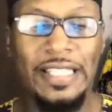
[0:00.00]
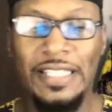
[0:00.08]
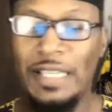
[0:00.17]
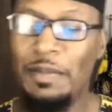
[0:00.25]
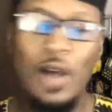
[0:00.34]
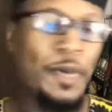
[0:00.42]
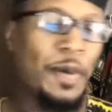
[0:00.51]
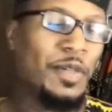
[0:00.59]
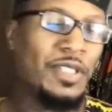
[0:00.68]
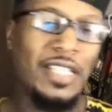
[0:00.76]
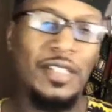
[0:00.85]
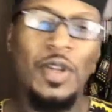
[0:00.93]
See, most people
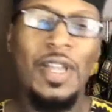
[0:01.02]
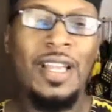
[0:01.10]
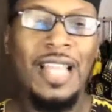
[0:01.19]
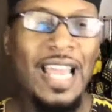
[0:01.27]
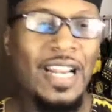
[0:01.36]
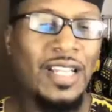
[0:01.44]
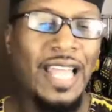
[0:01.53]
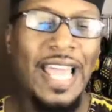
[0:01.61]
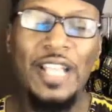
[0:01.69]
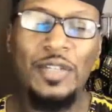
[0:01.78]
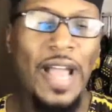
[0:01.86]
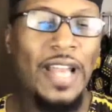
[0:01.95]
just kind of
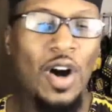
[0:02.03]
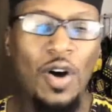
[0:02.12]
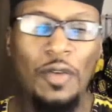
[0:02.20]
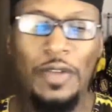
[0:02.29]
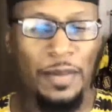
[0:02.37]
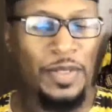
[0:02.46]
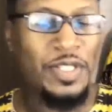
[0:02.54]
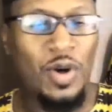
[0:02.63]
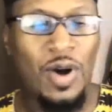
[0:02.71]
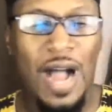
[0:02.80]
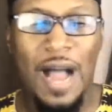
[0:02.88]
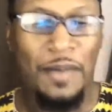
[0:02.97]
glaze right over that. But, you
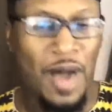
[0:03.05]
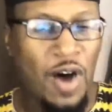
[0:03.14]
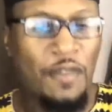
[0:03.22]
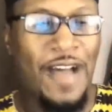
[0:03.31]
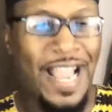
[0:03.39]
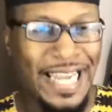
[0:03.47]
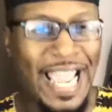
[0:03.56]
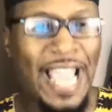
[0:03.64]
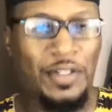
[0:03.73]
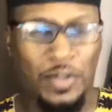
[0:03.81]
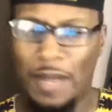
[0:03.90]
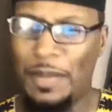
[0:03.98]
know, I'm all
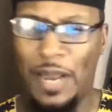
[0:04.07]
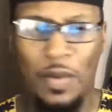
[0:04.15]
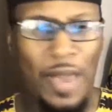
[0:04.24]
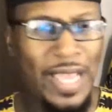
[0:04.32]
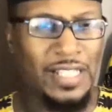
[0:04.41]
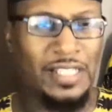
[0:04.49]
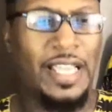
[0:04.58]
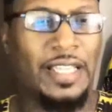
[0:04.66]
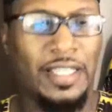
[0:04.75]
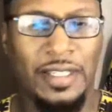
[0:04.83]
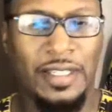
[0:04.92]
financial. I'm like, wait a second.